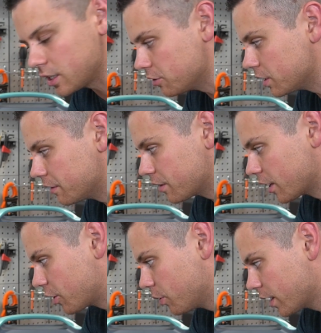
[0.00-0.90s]
unit
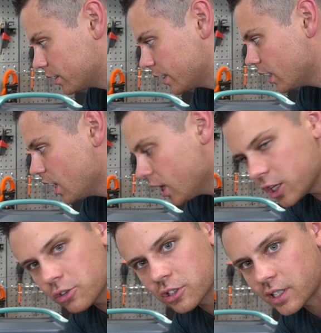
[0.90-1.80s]
very quickly,
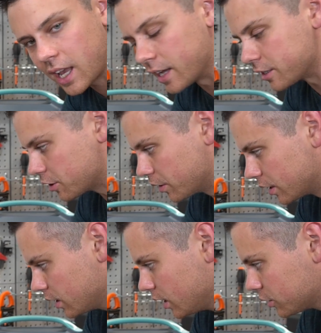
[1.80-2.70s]
you just can't do it.